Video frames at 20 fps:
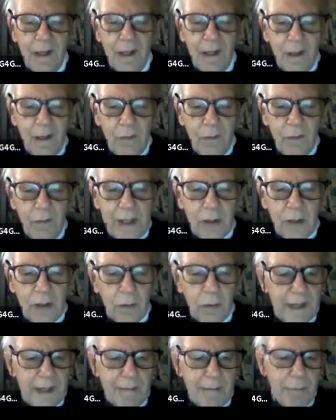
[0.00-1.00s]
we called
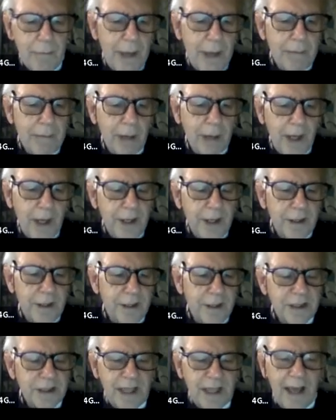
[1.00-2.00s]
in, people heard
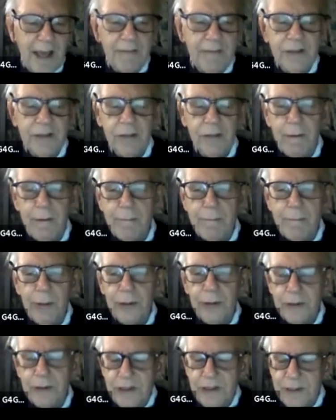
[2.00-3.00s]
us, gave us
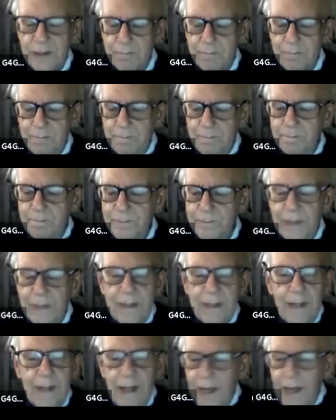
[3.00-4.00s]
reports,
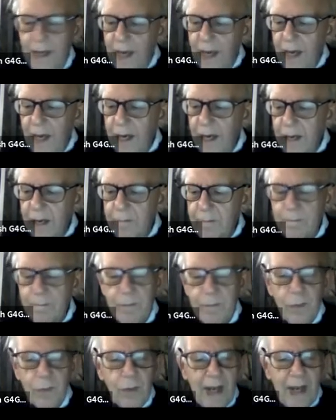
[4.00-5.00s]

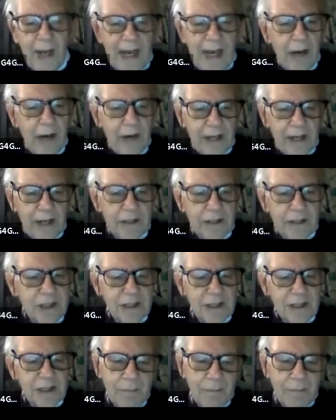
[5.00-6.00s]
were hearing
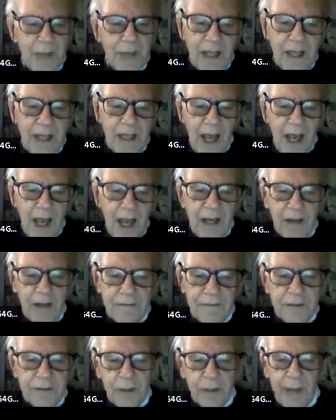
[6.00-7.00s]
us enough
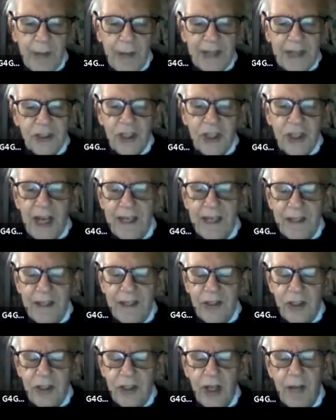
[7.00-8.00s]
to
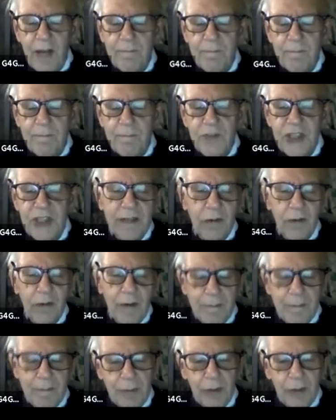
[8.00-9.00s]
exchange signal
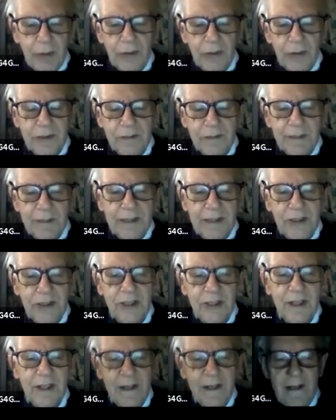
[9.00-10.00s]
reports,
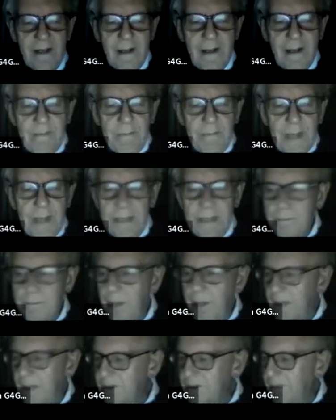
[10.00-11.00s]
which is
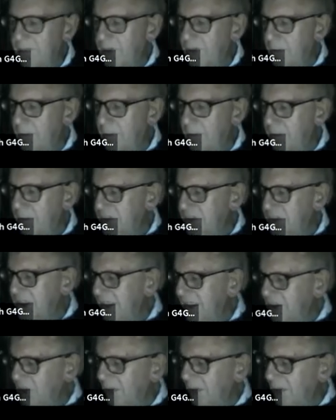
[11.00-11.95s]
part of the procedure.